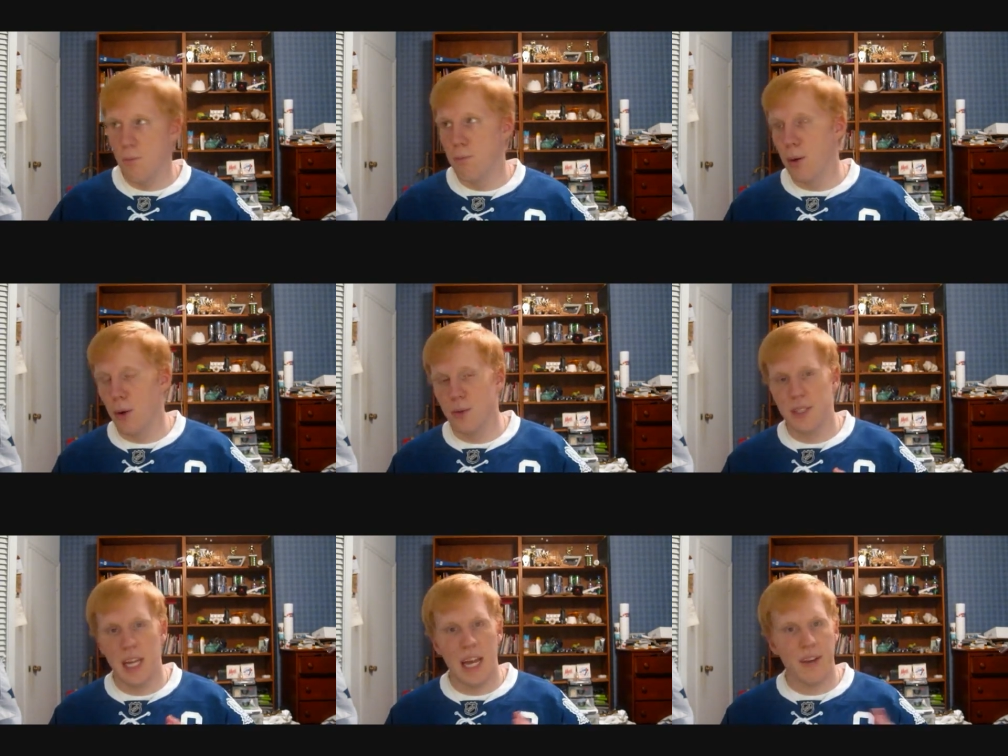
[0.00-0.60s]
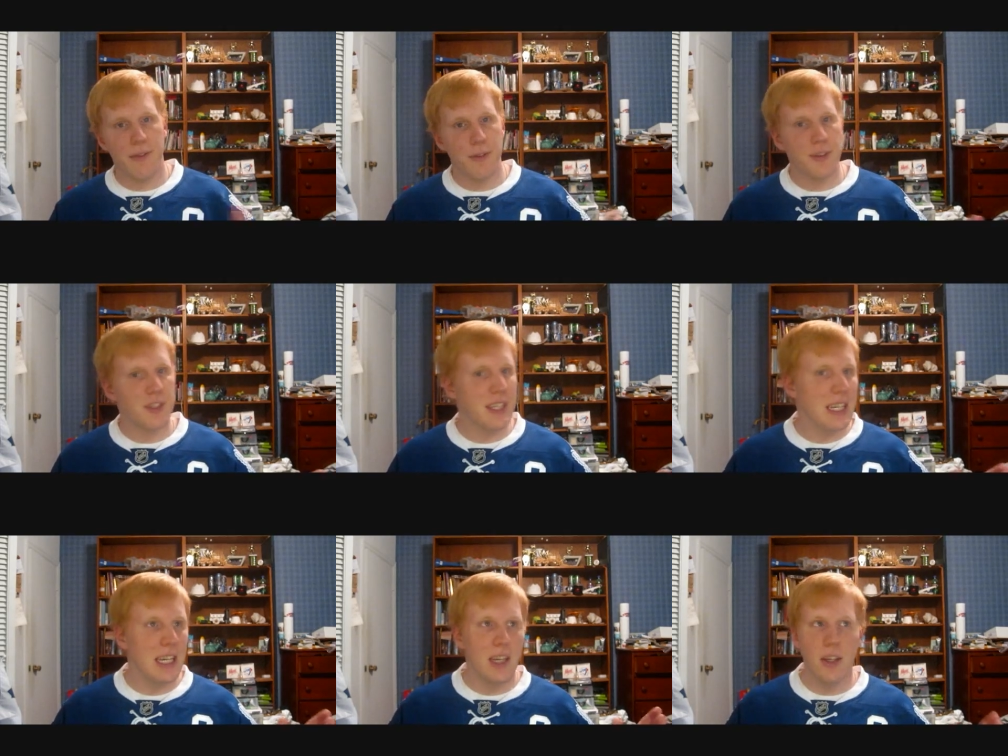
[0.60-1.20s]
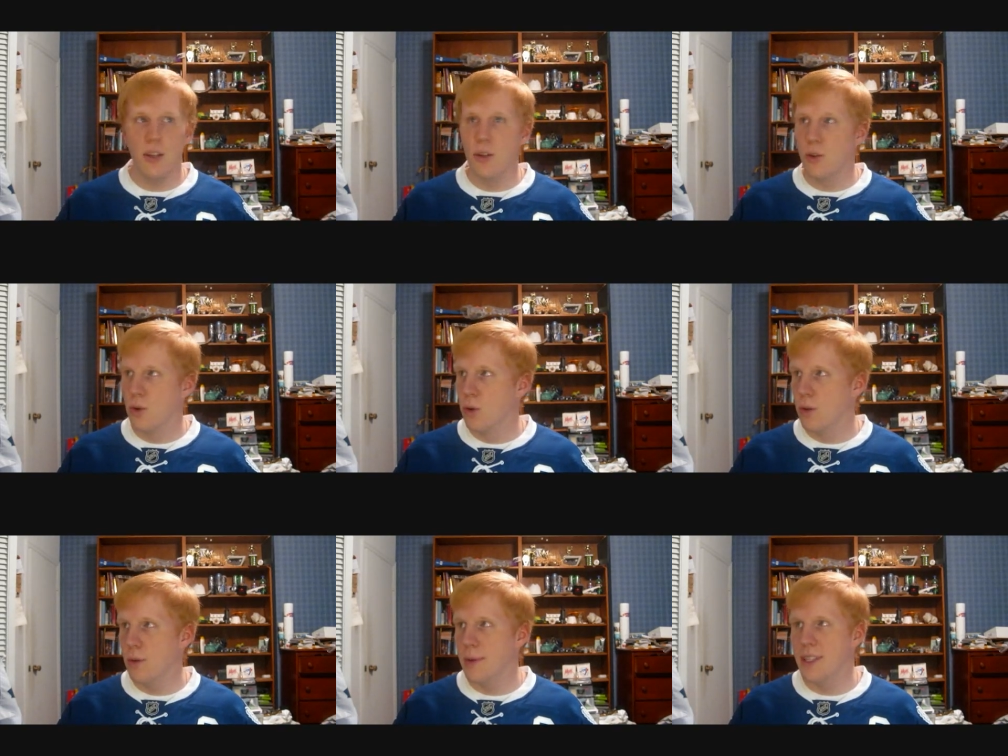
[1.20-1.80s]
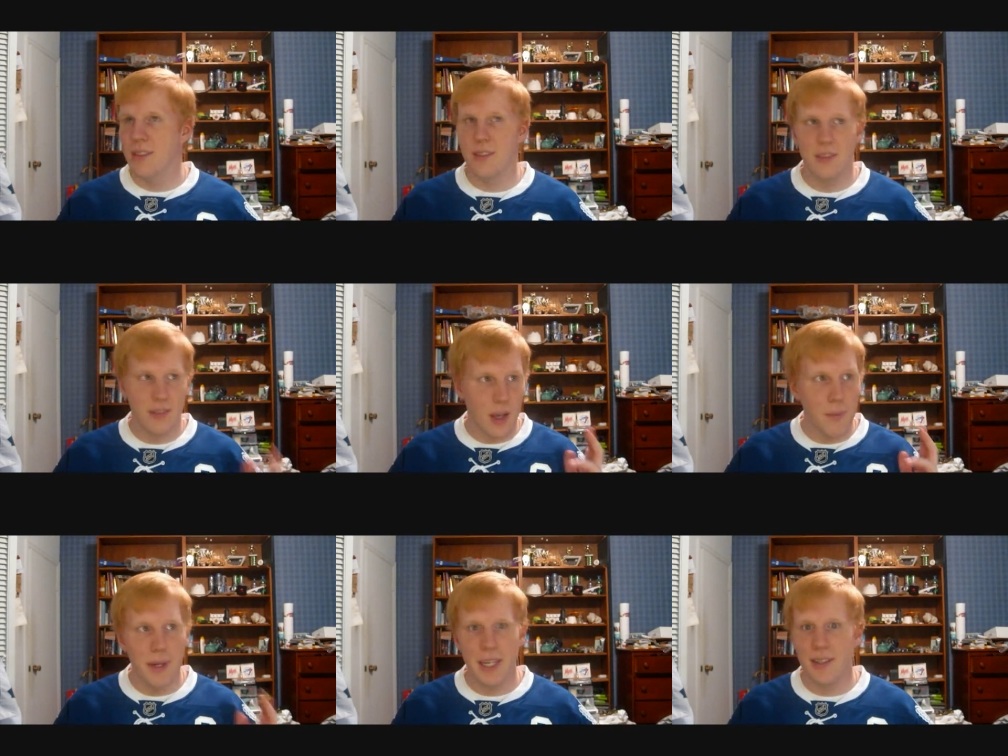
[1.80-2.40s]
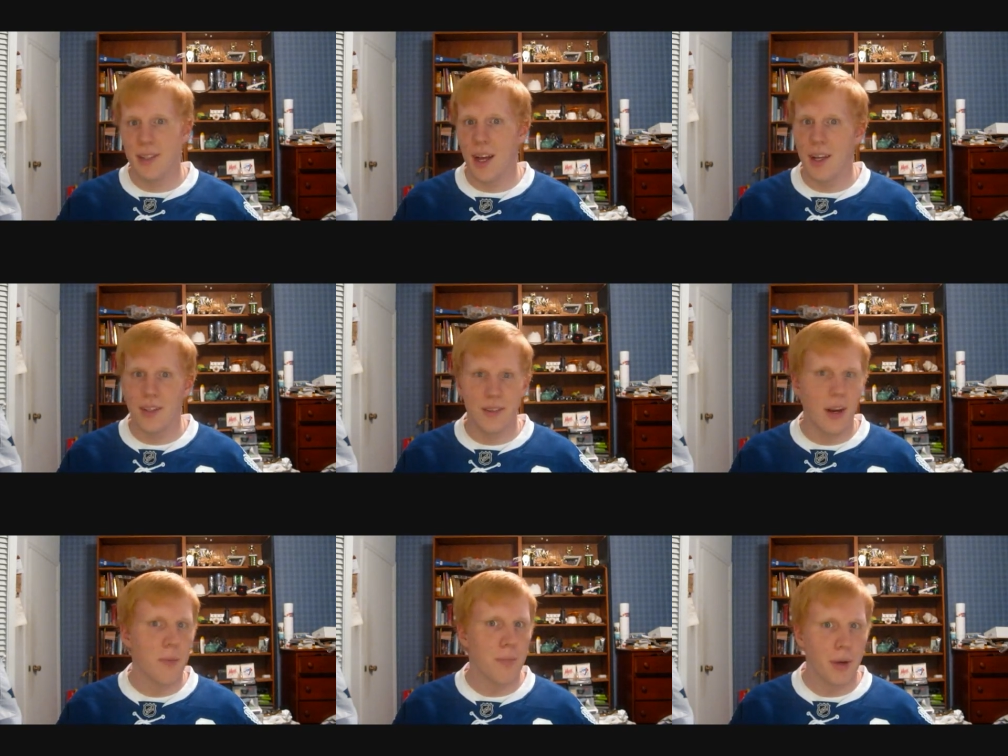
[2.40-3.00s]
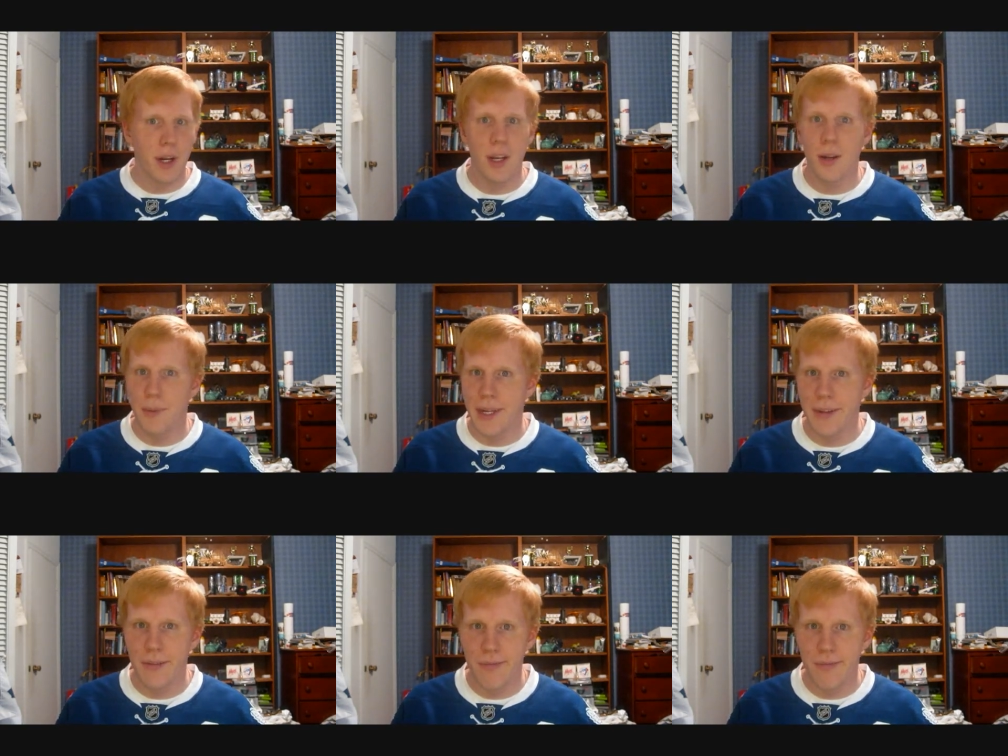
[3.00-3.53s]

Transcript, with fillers: Bozak, Versteeg, Kulemin, somebody's got to start putting them in.